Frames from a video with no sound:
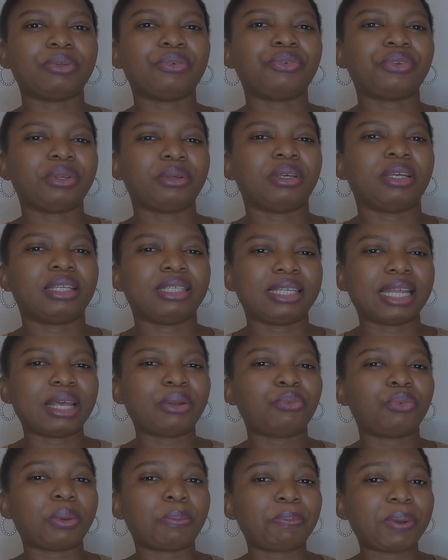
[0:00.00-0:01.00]

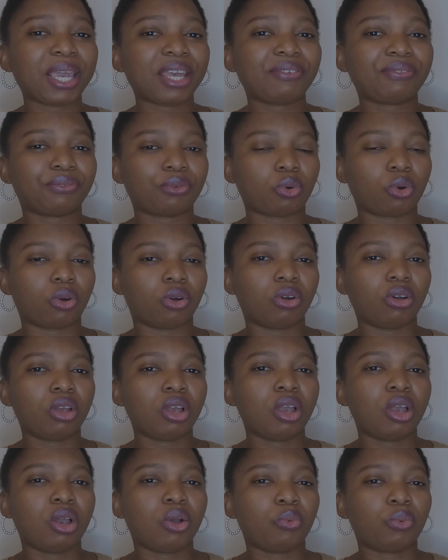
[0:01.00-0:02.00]
Then we paid for
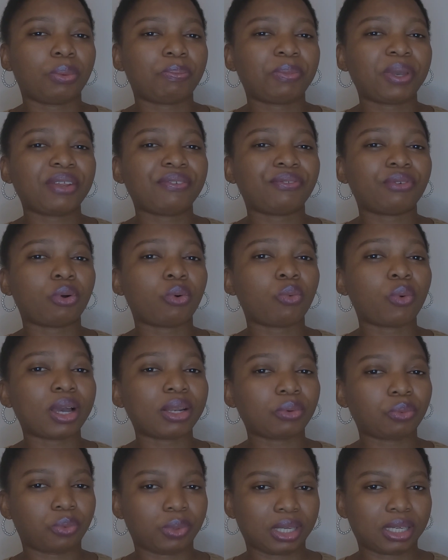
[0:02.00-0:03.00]

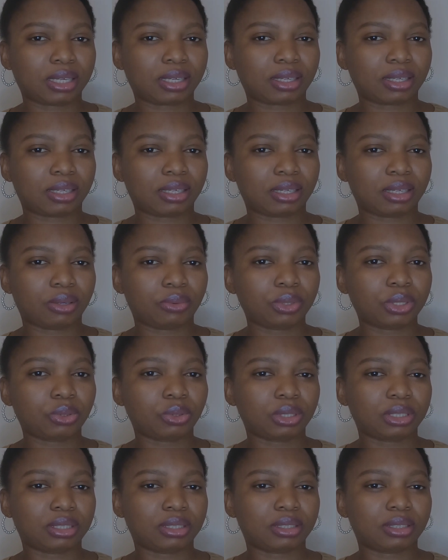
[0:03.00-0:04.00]
1 week, which
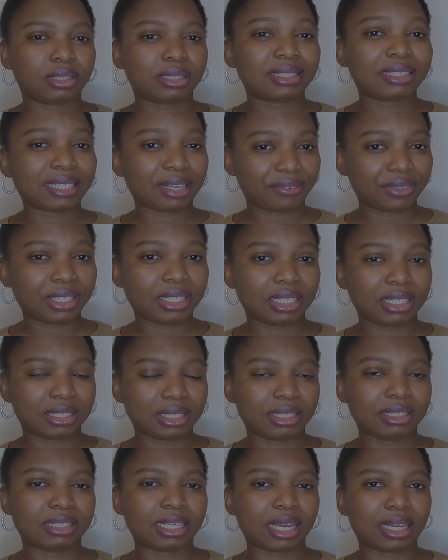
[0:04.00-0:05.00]
was 7
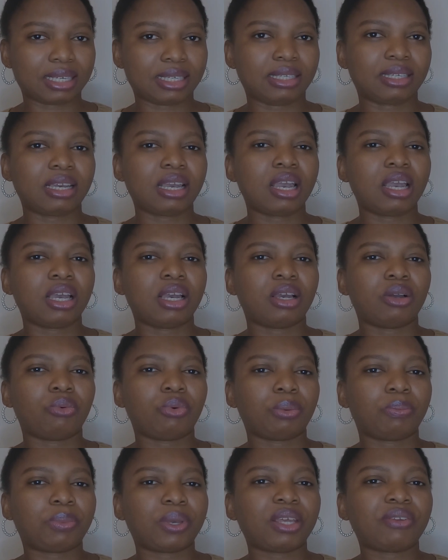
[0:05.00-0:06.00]
days exactly.
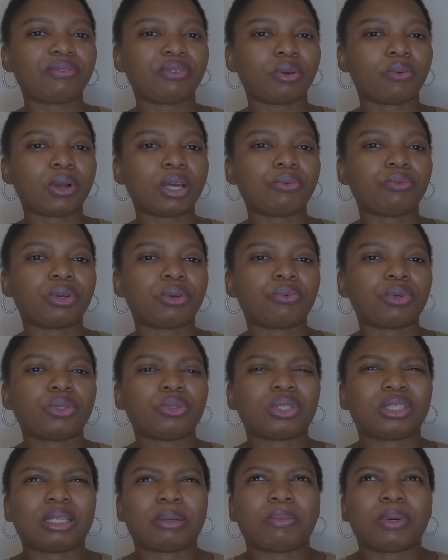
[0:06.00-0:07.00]
We paid for 1 week,
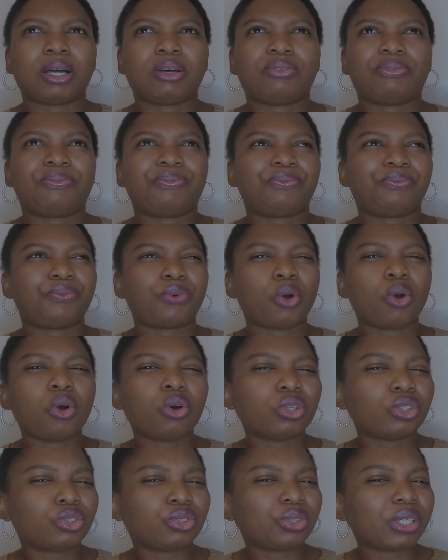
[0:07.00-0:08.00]
which was about
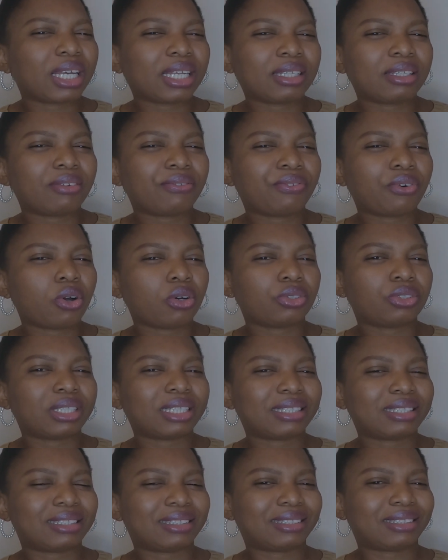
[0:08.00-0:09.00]

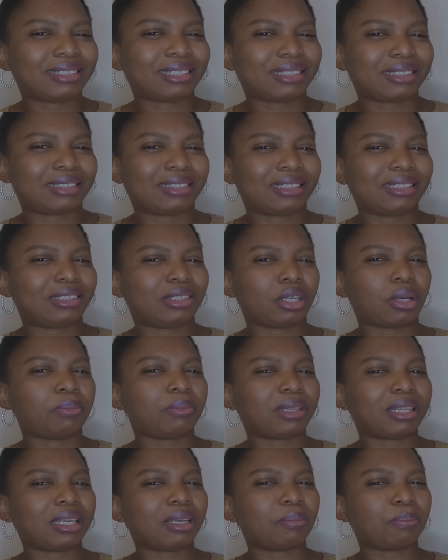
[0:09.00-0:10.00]
460
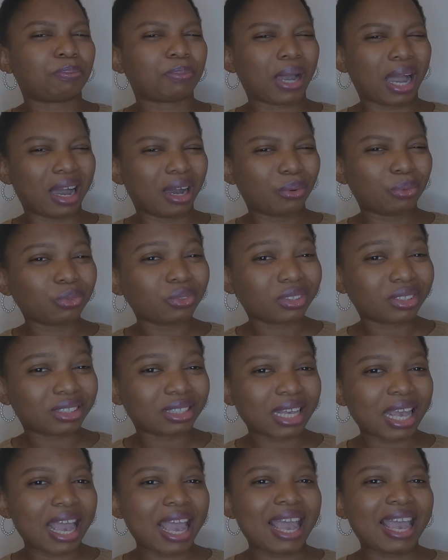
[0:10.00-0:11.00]
something
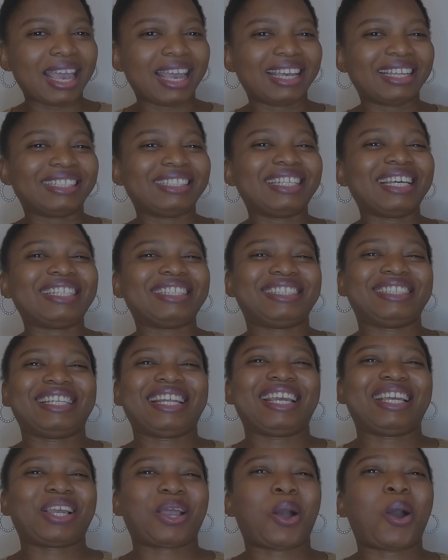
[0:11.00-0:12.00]
pounds, and that's
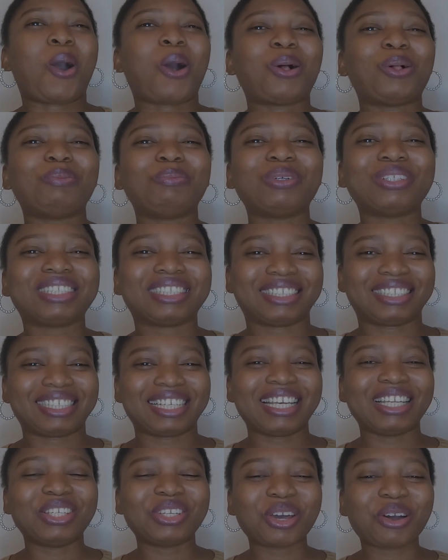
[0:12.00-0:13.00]
like almost
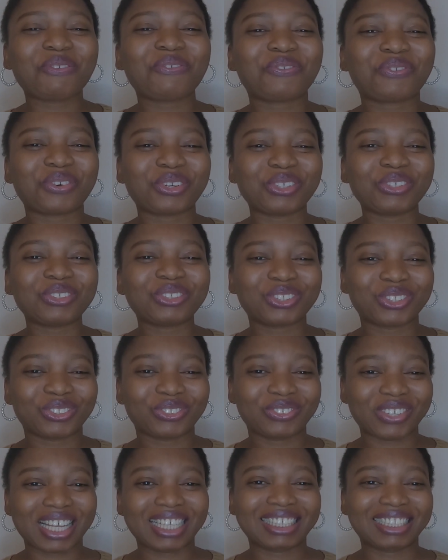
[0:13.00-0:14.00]
enough for you to
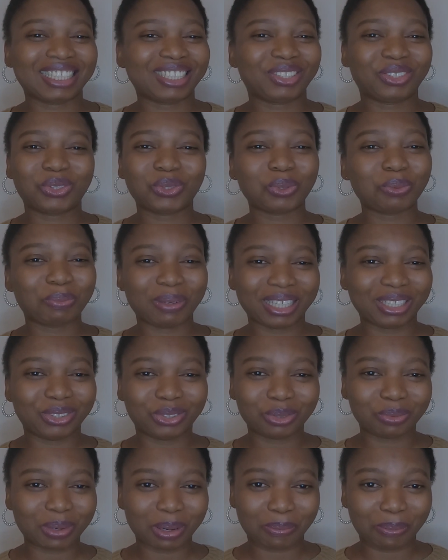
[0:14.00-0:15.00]
rent a
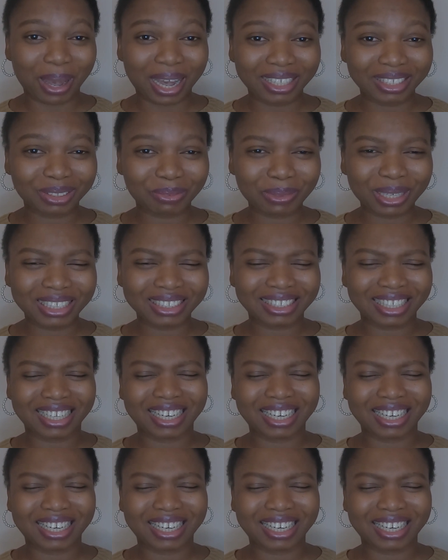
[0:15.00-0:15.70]
2-bedroom apartment.